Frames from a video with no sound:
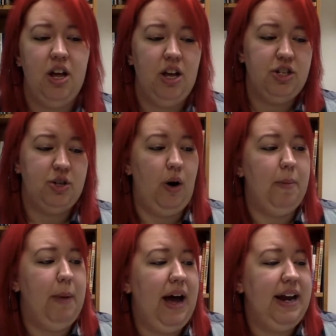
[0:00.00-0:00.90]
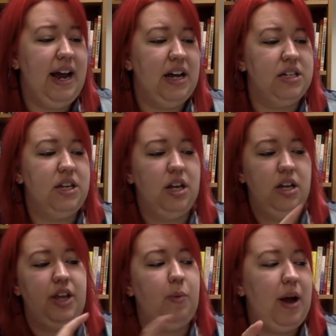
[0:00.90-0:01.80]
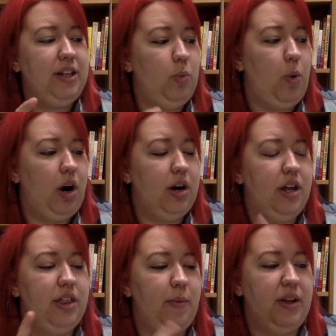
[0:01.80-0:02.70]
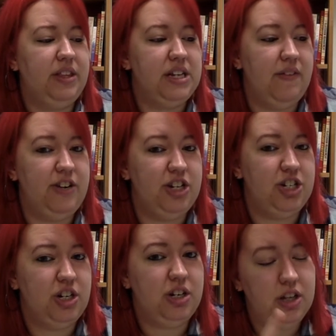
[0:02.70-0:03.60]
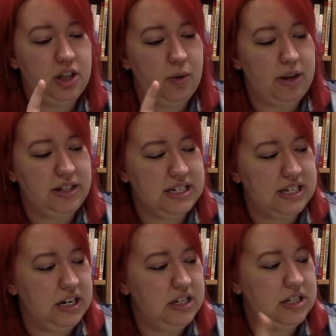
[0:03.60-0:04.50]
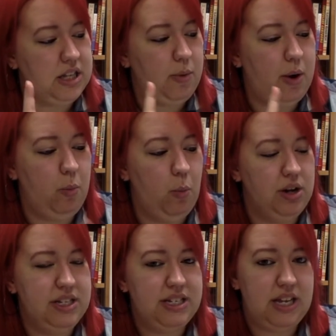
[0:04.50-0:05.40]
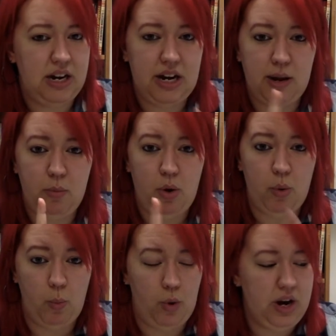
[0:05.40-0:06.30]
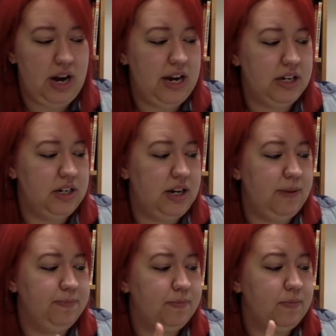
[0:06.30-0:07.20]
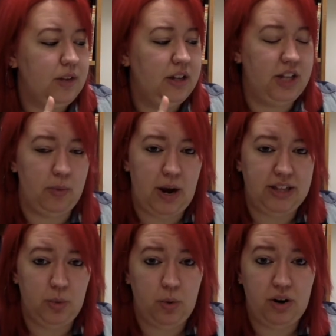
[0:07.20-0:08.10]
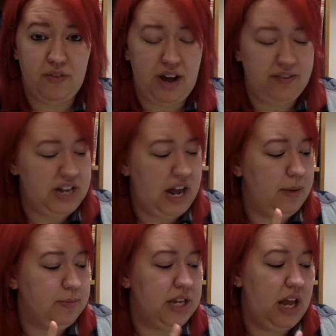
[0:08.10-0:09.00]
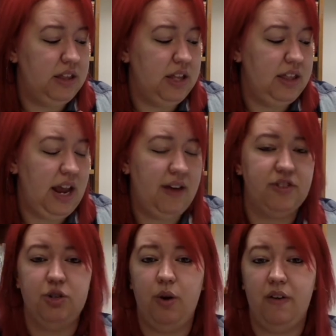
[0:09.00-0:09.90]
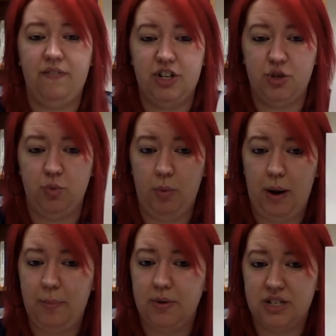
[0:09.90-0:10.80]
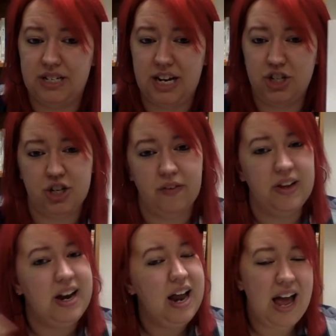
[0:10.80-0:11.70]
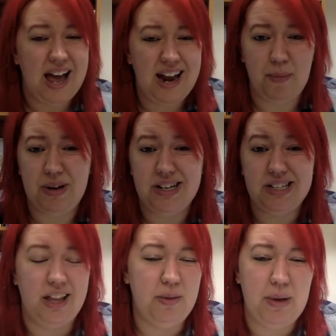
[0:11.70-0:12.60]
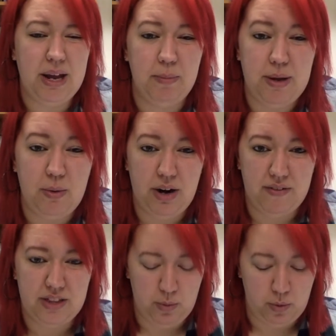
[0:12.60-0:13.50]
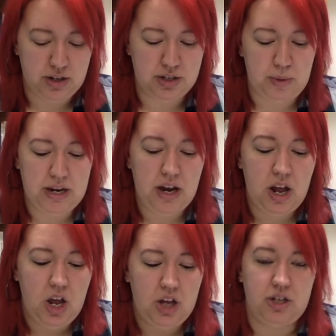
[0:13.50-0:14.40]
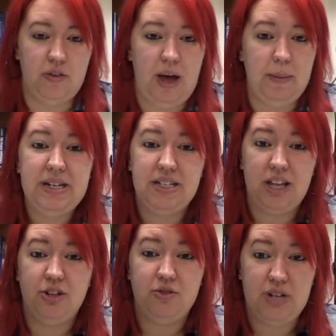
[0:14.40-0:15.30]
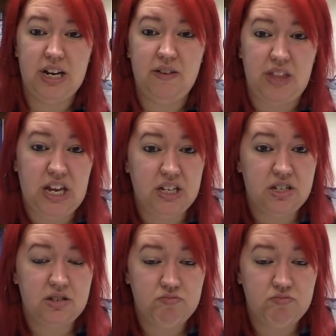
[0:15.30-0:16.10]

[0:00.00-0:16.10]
So on mine it has, they write the word, they write the definition, they write the sentence, they write one synonym, one antonym, they write the word 5 times, and then they have to do a visual representation of it. And I'm going to tell them it can be whatever they want it to be. So that means they'll do 10 of these.